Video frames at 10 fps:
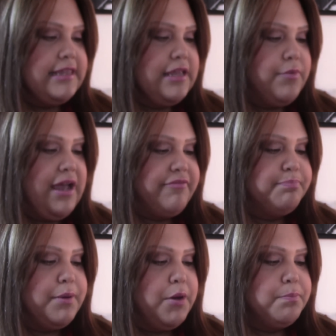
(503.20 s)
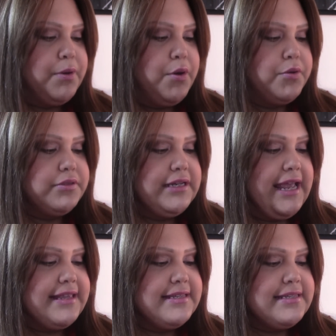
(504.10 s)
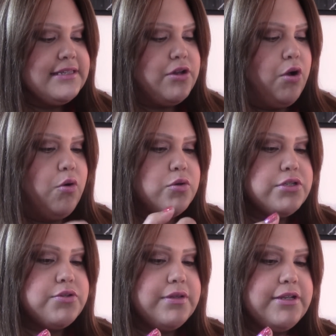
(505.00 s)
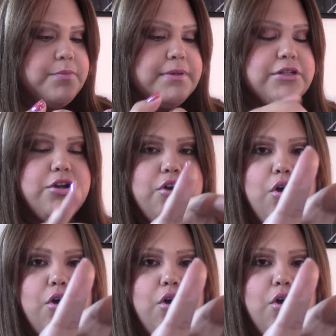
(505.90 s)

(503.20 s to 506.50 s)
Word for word: Then we have Bonbon, and this is also a little bit